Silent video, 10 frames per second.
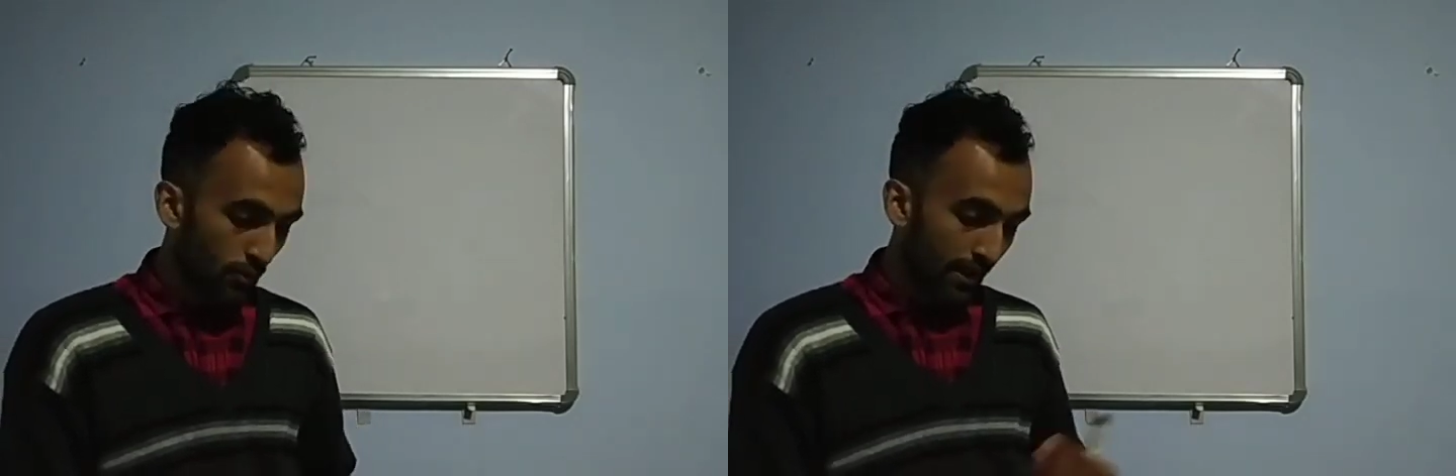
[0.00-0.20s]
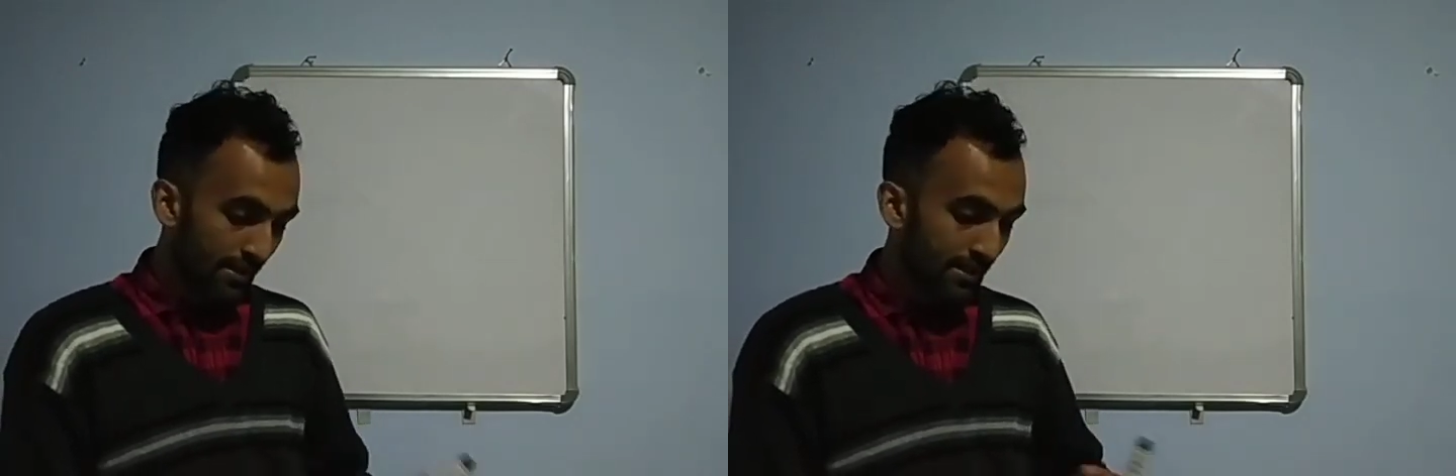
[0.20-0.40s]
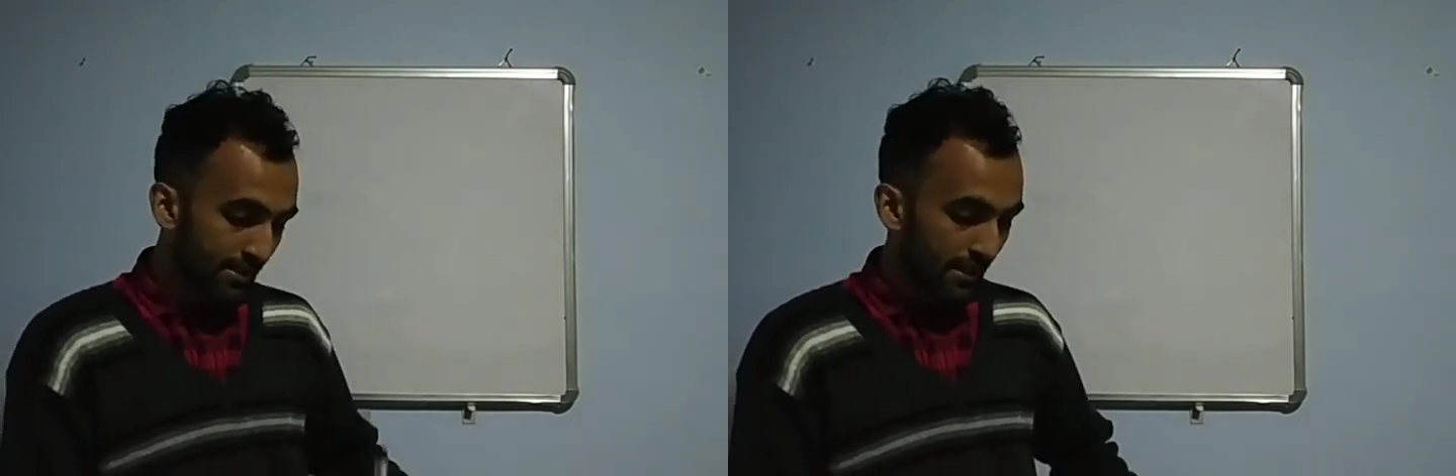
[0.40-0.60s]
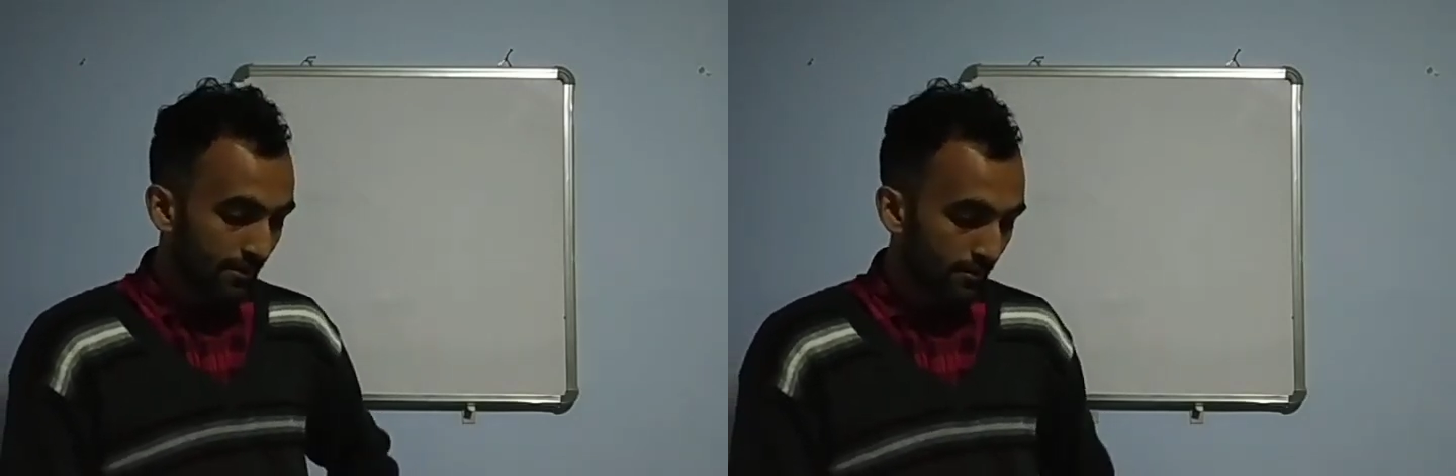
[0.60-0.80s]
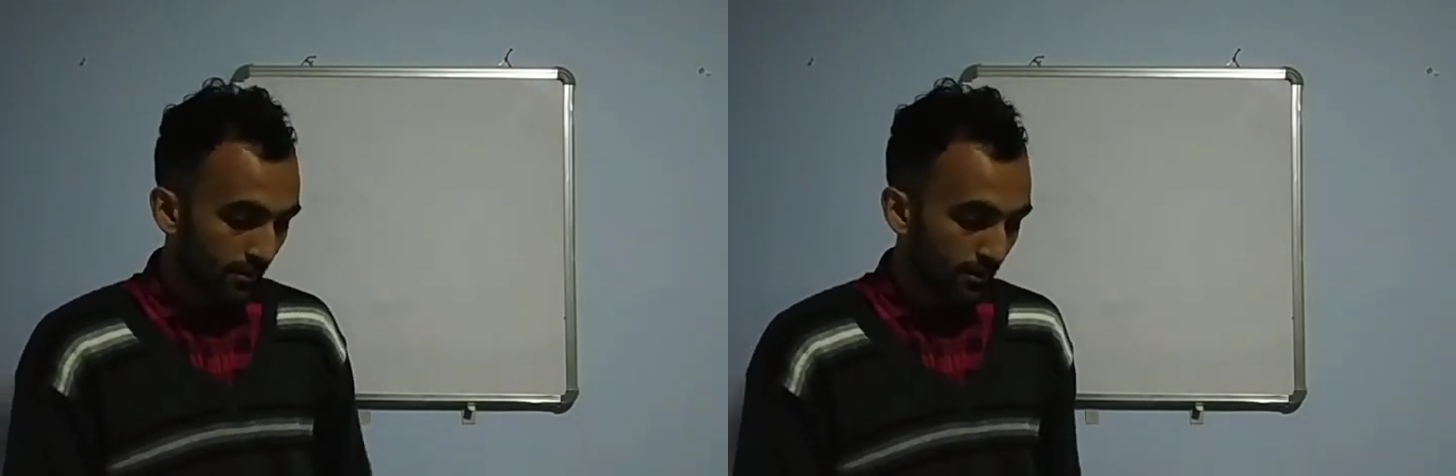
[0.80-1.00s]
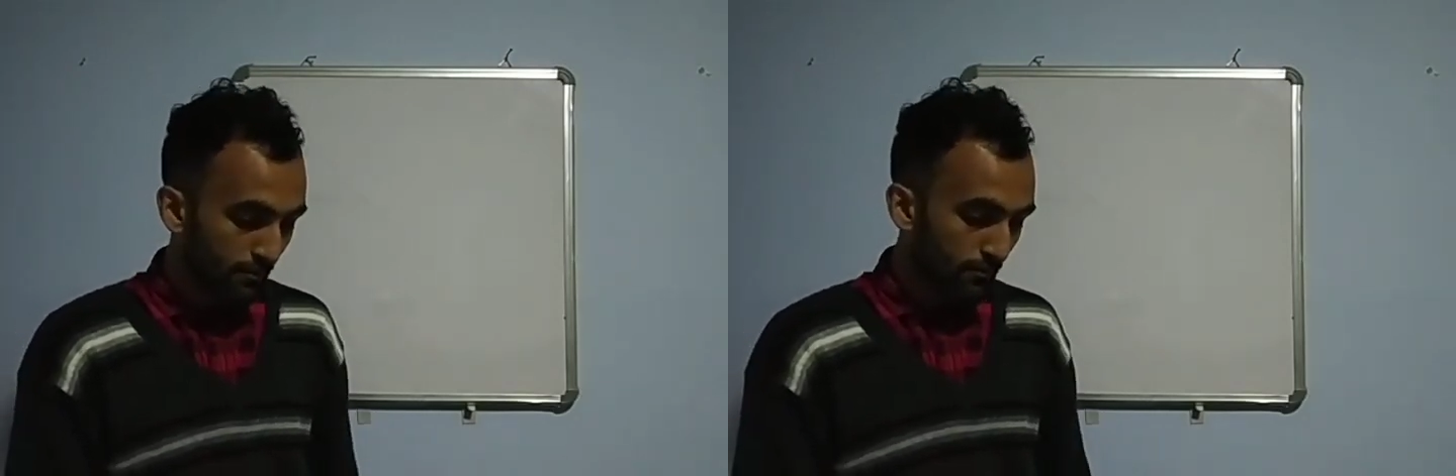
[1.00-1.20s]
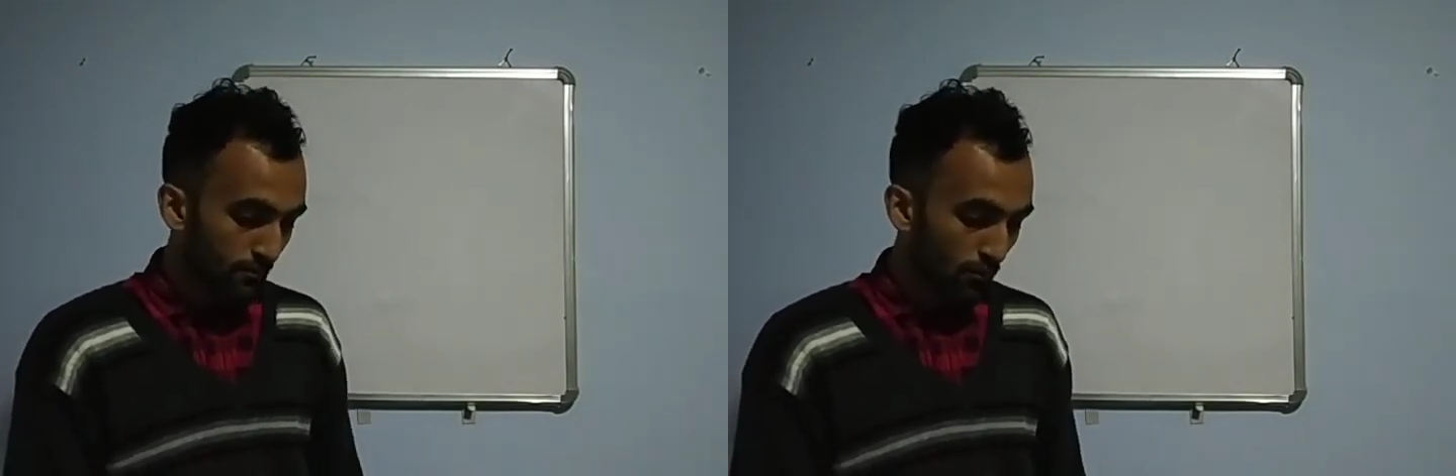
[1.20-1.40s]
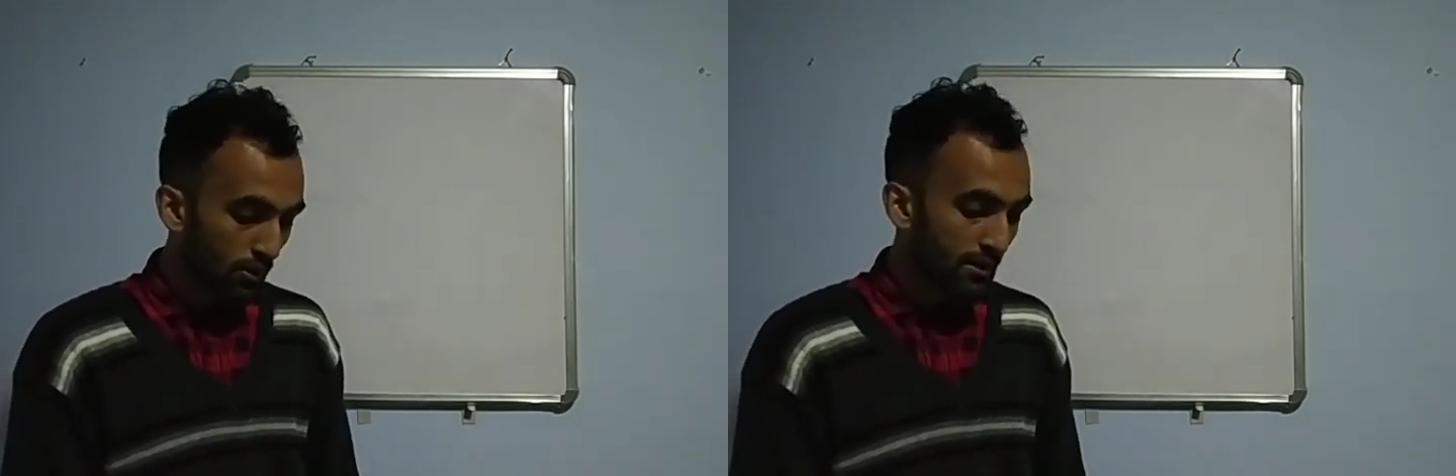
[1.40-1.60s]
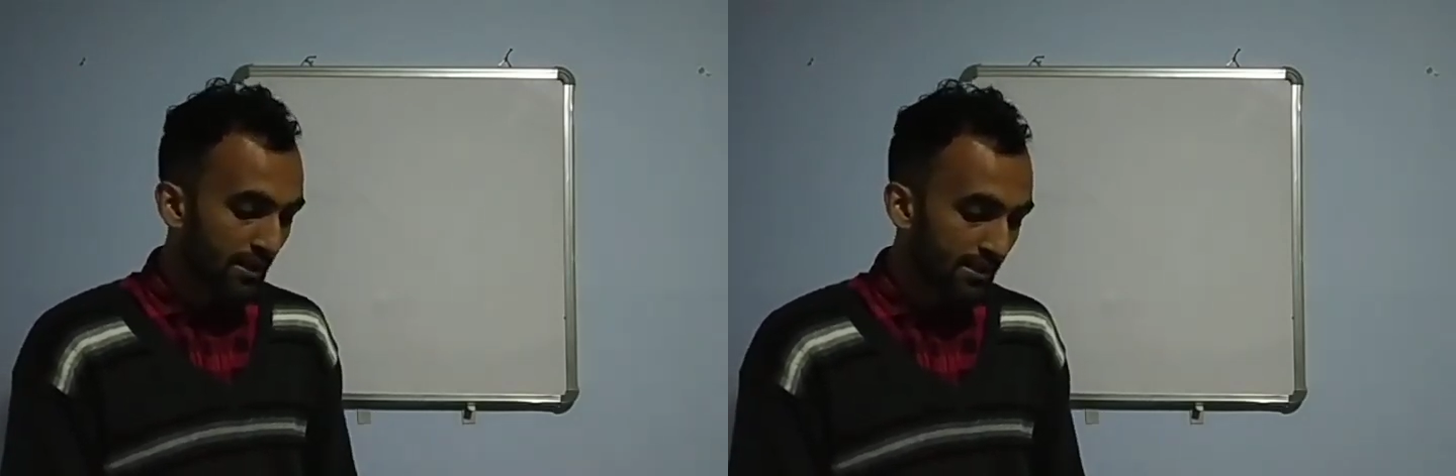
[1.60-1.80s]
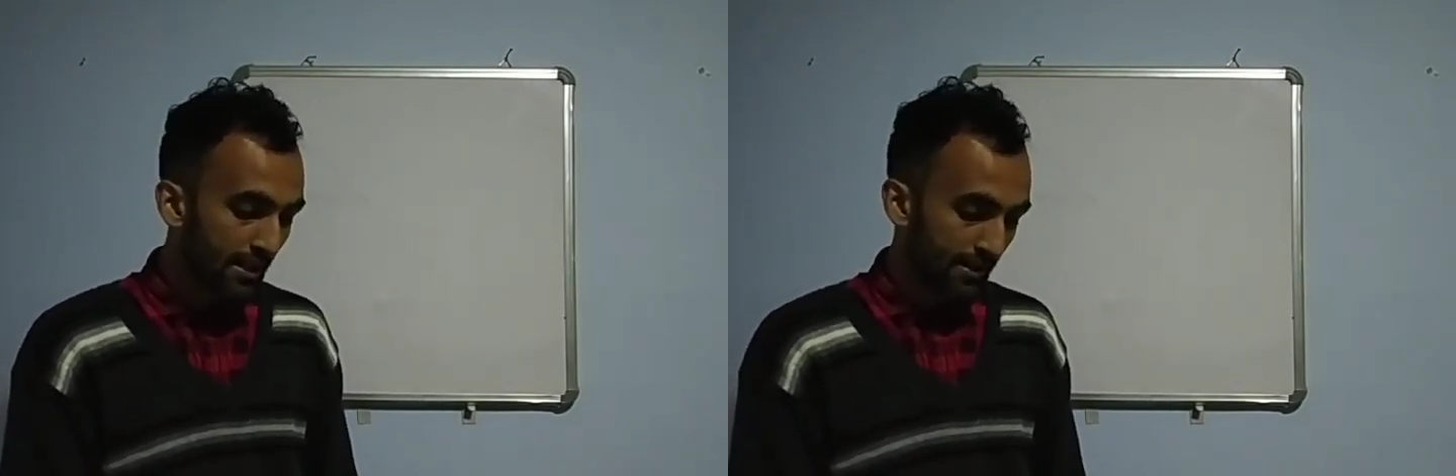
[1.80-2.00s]
understand more
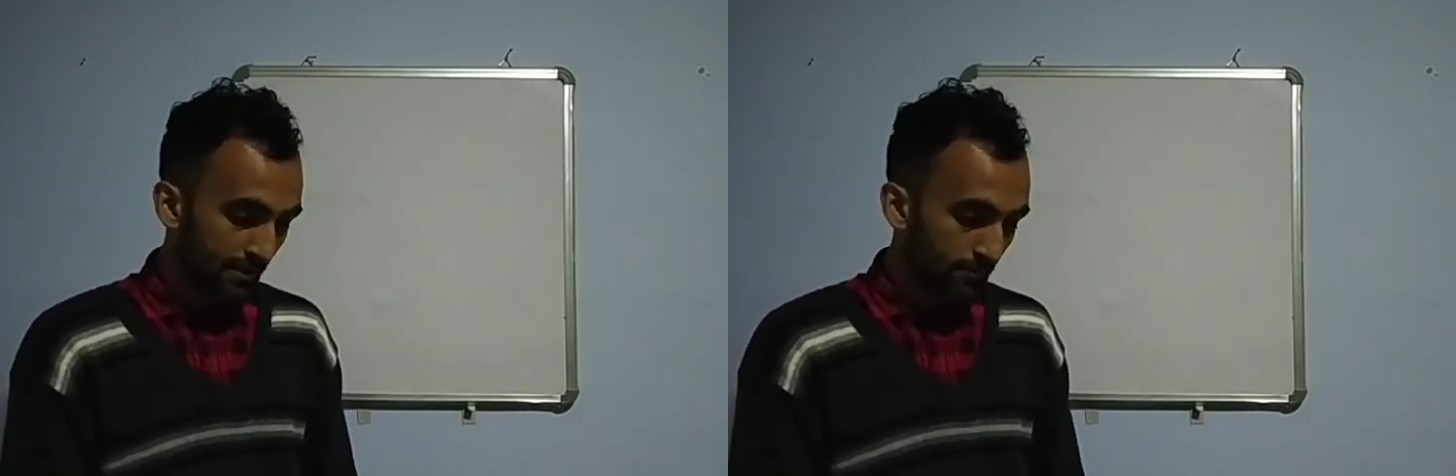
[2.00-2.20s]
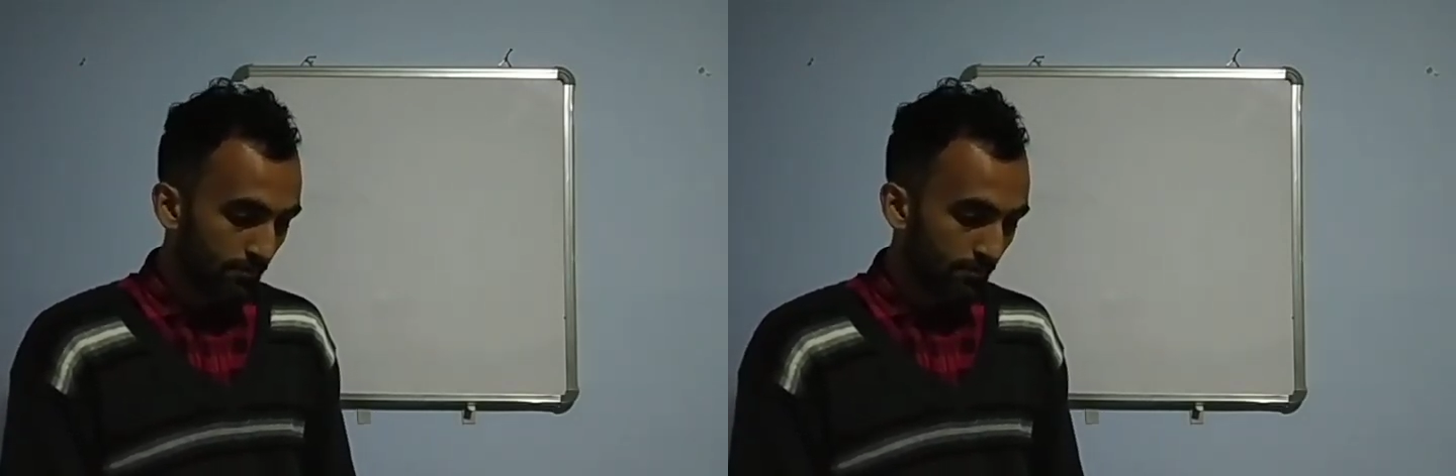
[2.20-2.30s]
detail